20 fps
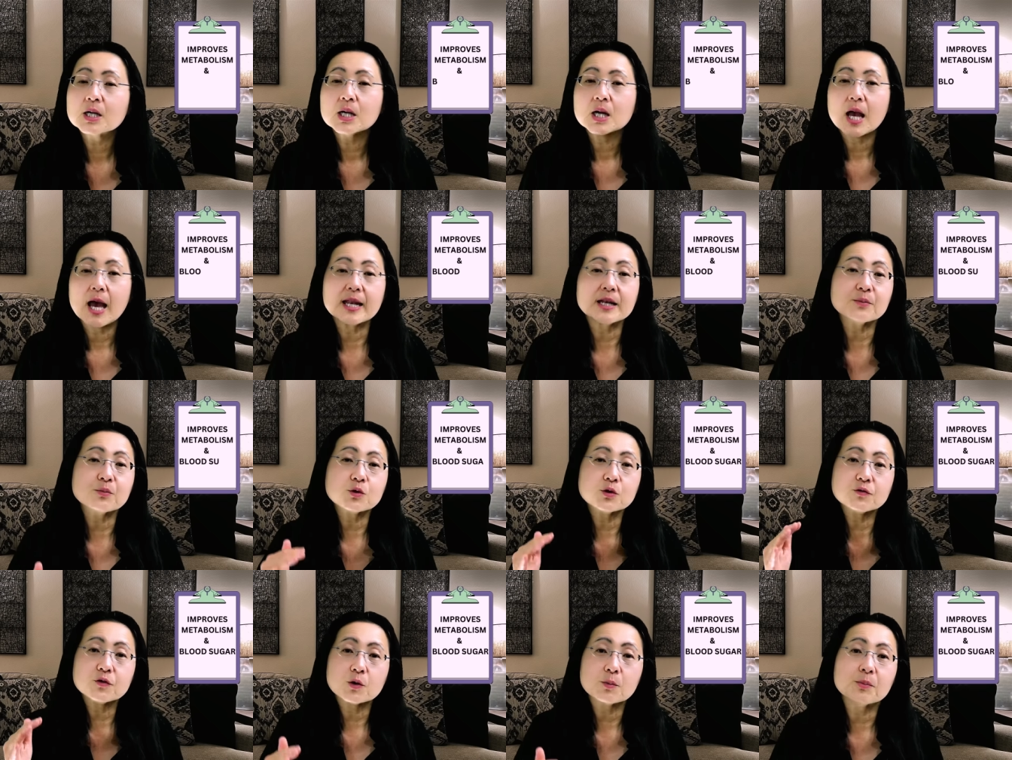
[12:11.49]
and
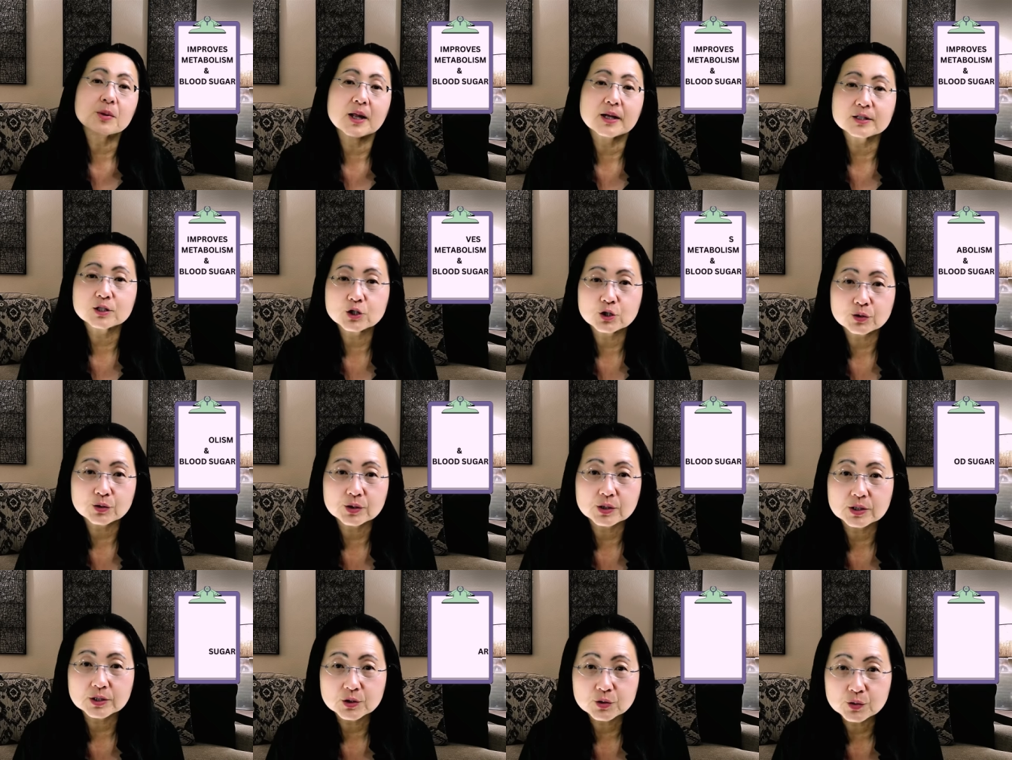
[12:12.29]
improve your blood sugar
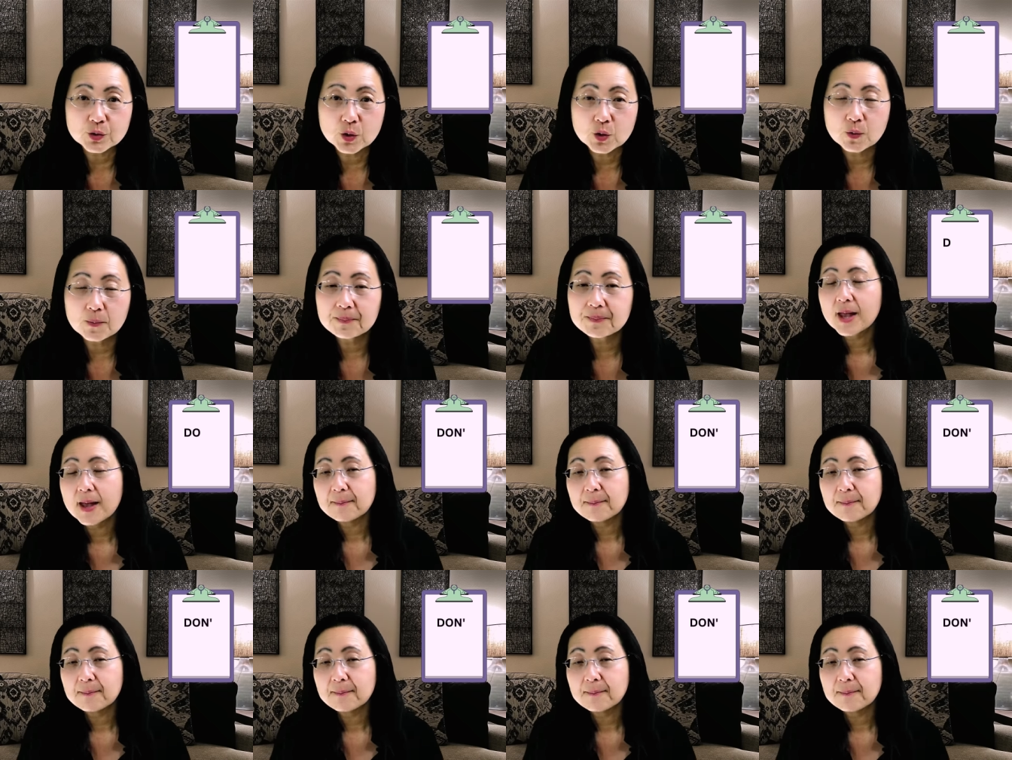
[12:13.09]
control.